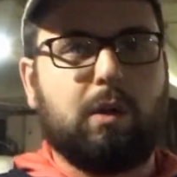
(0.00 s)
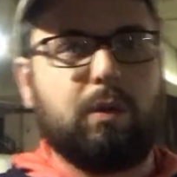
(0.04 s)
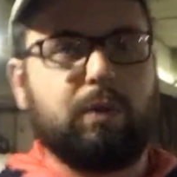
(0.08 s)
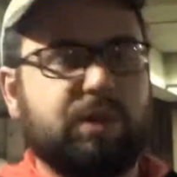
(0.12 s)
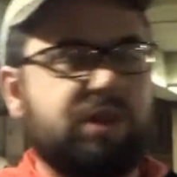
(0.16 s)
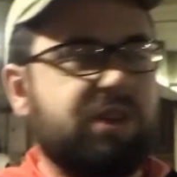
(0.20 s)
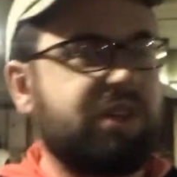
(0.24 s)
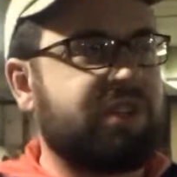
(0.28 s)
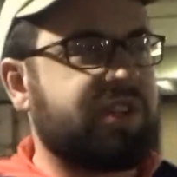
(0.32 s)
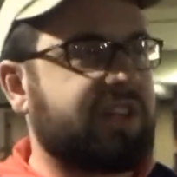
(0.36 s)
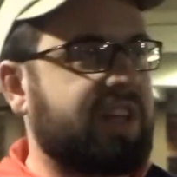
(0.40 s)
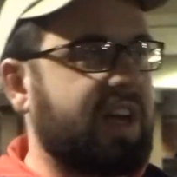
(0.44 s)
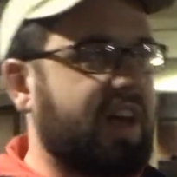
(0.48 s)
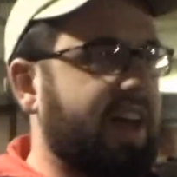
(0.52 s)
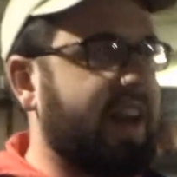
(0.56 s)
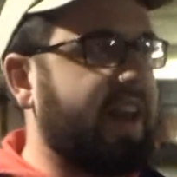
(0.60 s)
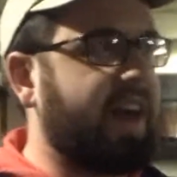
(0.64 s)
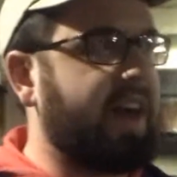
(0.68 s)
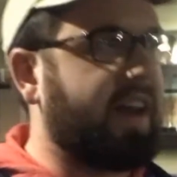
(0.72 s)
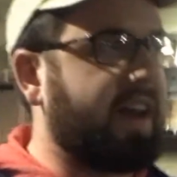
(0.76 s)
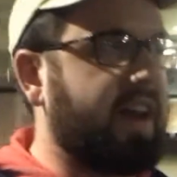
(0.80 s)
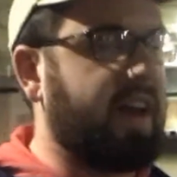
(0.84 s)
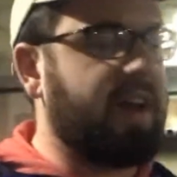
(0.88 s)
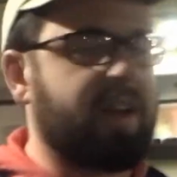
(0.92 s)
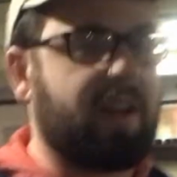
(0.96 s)
We just got
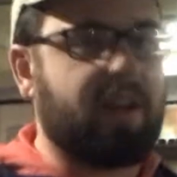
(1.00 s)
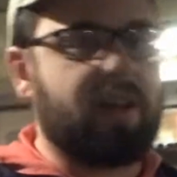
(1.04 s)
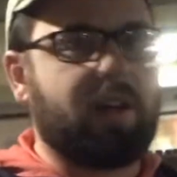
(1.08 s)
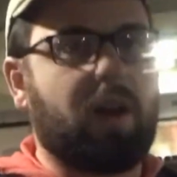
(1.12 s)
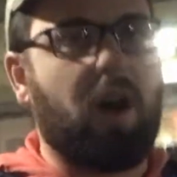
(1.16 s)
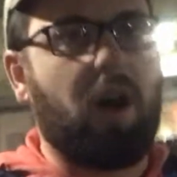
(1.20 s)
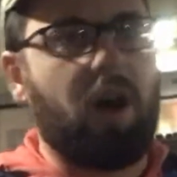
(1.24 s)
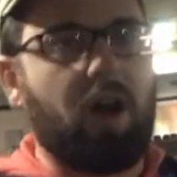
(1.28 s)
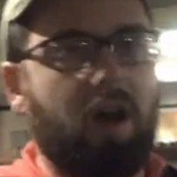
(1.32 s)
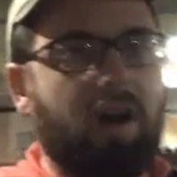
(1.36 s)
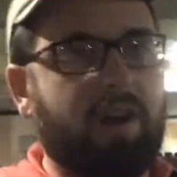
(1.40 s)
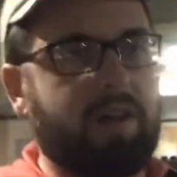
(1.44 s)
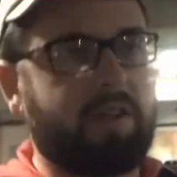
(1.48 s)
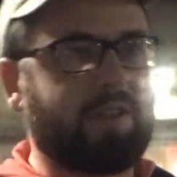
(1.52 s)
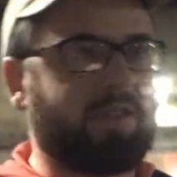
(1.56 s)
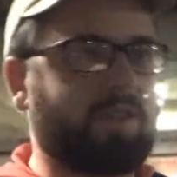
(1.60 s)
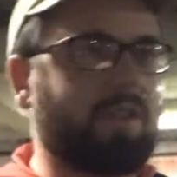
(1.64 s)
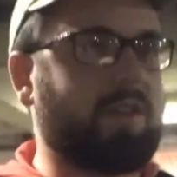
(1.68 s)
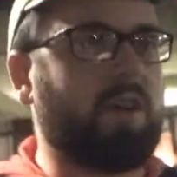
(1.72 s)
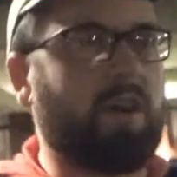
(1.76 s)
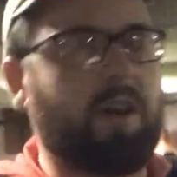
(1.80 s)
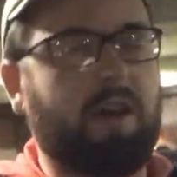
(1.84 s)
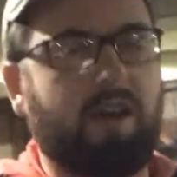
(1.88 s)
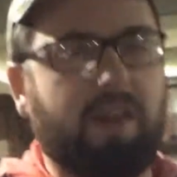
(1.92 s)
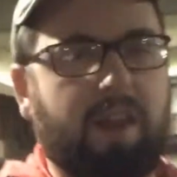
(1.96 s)
out of Kong:
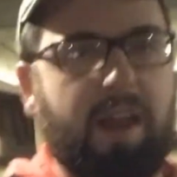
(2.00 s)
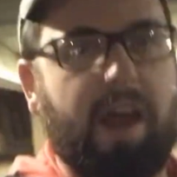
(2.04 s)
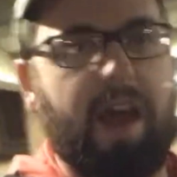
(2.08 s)
Skull